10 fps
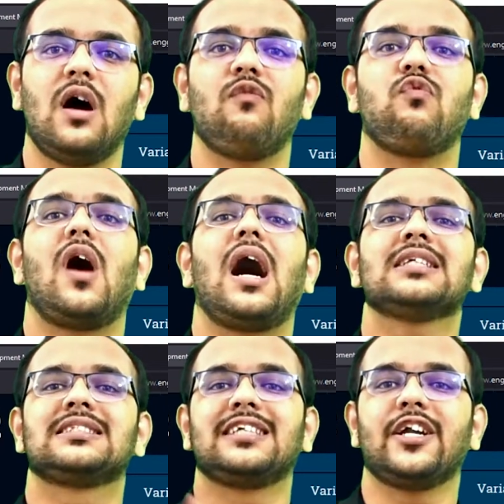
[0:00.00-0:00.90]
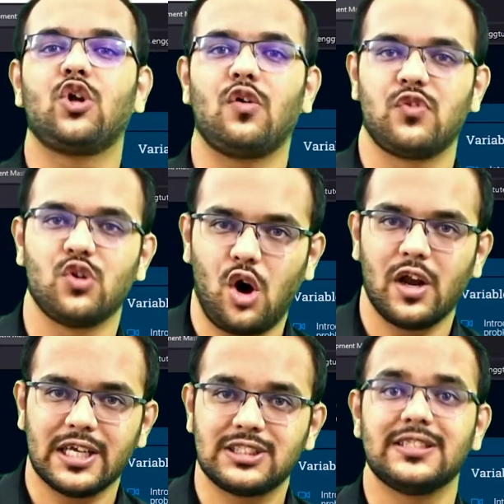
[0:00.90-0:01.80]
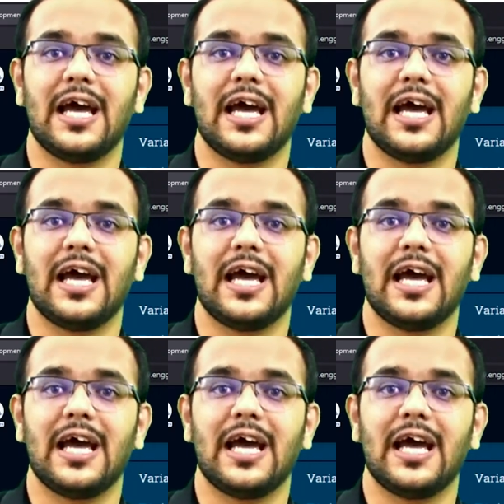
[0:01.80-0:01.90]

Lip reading: a vast set of knowledge